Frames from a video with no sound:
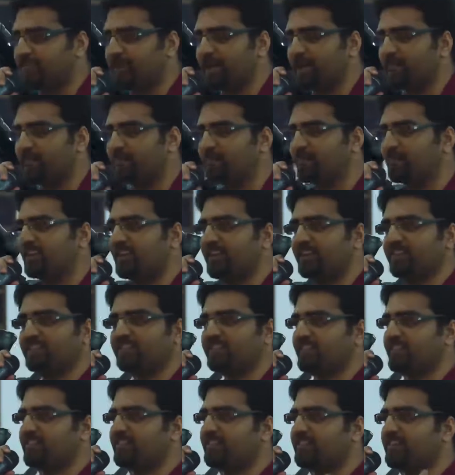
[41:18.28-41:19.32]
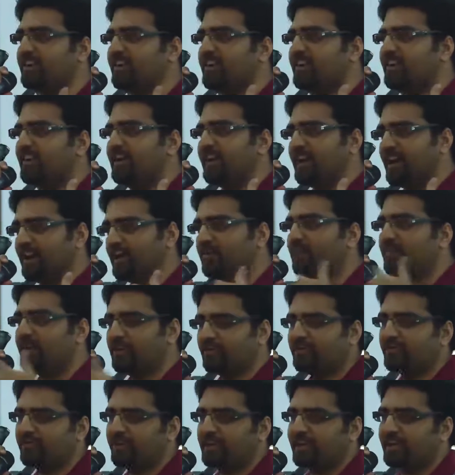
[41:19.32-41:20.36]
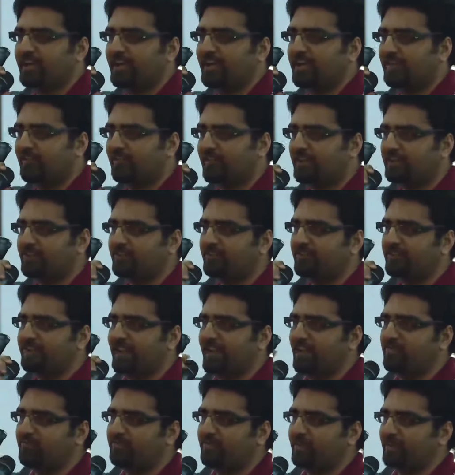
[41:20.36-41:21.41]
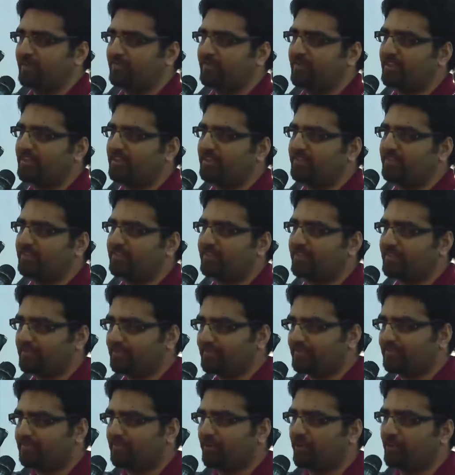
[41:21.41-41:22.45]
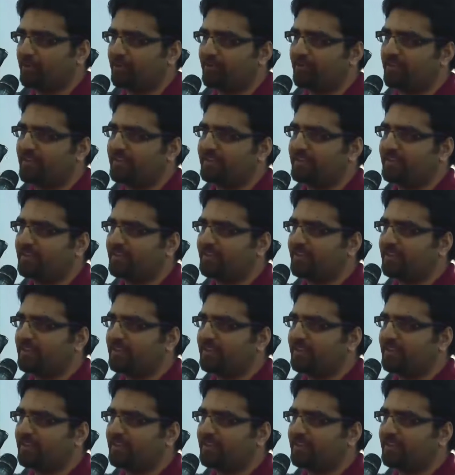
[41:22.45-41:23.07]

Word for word: bypoll elections. I went to, a went to the campaign because, you know, motivated… You must